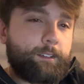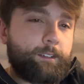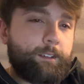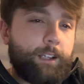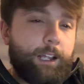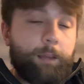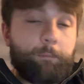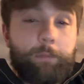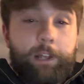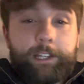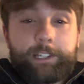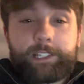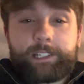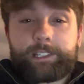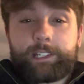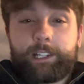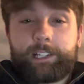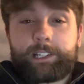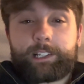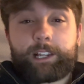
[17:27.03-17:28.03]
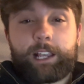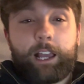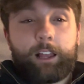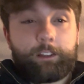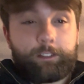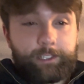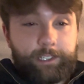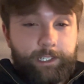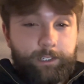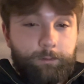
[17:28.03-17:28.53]
I meant to say
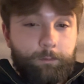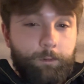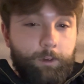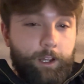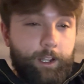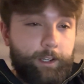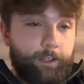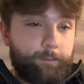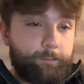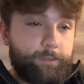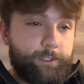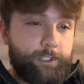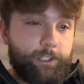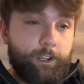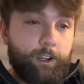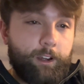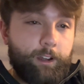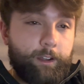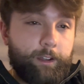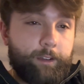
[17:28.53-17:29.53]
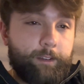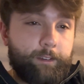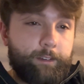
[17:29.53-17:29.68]
Skylar didn't want him. Sorry.